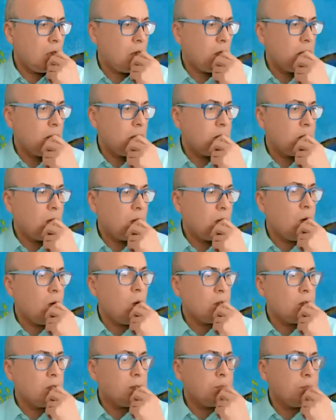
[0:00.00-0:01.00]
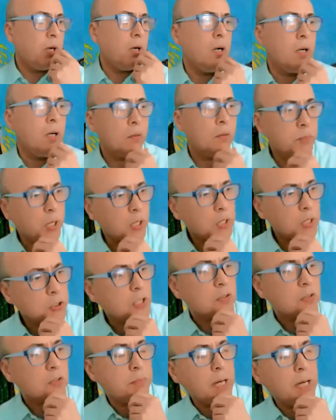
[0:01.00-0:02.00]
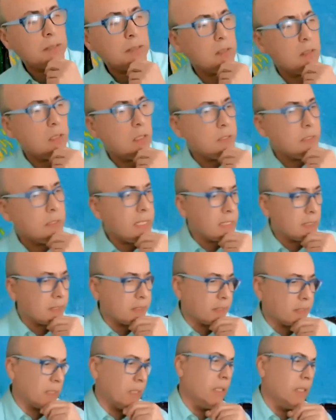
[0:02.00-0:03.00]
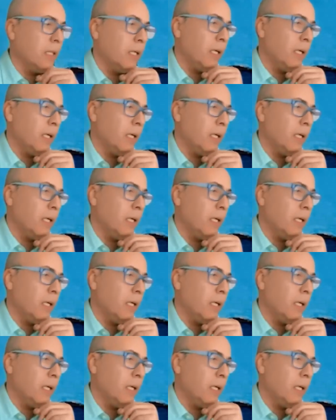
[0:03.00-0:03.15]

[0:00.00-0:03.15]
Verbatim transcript: Um, oh, oh the bar, uh, bar chart of pattern. Uh, yes.